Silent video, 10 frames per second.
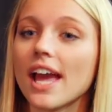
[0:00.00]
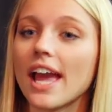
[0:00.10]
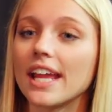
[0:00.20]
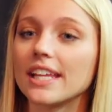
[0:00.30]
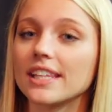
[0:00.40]

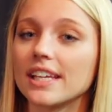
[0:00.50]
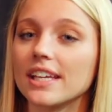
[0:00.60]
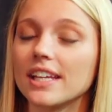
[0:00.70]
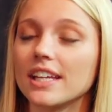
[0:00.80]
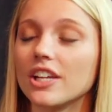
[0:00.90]
And
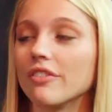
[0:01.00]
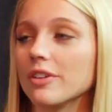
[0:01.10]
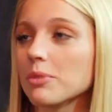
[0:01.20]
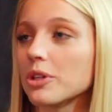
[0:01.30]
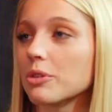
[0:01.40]
then in
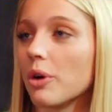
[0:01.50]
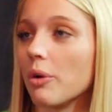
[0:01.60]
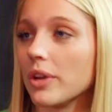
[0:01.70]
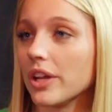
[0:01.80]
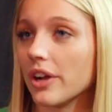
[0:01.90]
November,
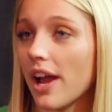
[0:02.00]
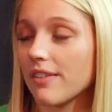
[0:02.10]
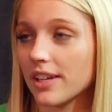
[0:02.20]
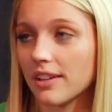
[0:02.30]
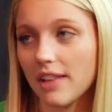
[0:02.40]
we are
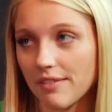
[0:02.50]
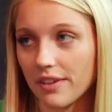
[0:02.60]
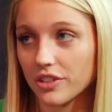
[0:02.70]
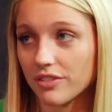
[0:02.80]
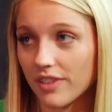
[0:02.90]
having a Live
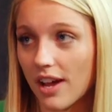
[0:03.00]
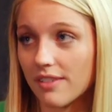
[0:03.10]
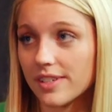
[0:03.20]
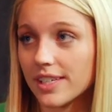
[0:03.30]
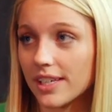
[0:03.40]
After
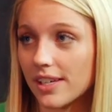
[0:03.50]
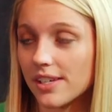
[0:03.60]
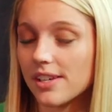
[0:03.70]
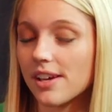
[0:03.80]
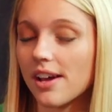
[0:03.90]
Five again.